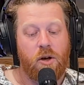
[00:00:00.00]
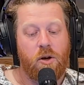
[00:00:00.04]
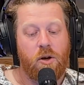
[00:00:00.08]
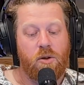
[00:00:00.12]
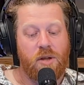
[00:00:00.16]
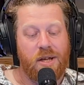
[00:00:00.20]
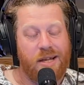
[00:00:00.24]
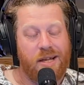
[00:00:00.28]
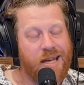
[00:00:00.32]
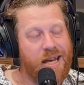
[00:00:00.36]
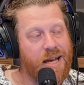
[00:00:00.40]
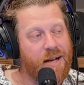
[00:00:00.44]
who
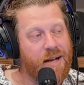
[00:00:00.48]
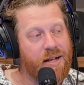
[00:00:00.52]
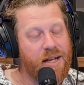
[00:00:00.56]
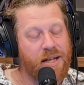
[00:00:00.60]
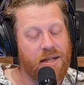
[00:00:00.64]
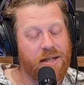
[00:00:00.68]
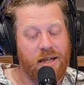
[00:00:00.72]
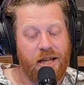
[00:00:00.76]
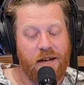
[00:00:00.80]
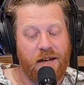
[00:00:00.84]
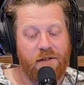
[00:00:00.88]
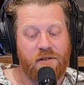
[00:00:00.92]
the Count
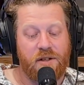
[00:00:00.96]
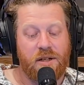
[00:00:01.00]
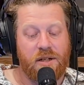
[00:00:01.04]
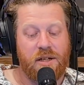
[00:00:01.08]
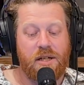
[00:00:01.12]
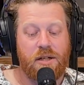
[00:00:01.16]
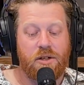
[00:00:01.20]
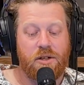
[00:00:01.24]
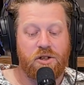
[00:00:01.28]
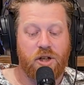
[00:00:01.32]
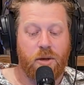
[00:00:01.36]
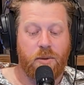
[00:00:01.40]
had left
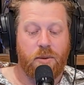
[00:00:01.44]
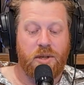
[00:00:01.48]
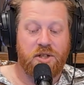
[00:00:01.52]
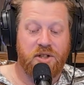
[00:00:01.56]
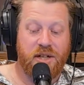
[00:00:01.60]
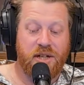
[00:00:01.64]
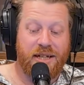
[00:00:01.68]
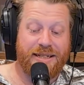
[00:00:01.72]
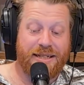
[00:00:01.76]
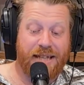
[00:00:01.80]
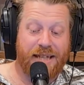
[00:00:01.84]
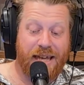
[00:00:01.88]
in Joey
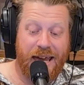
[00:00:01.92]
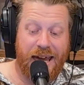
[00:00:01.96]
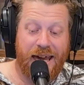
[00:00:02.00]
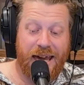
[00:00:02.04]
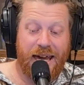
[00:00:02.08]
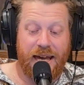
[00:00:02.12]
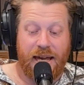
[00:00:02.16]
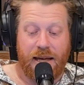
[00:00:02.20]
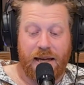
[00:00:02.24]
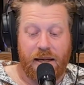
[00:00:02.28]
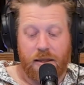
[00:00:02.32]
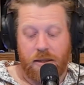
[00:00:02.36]
G's
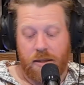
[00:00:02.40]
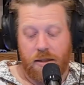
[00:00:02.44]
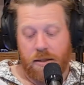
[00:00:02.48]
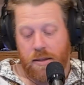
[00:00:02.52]
care.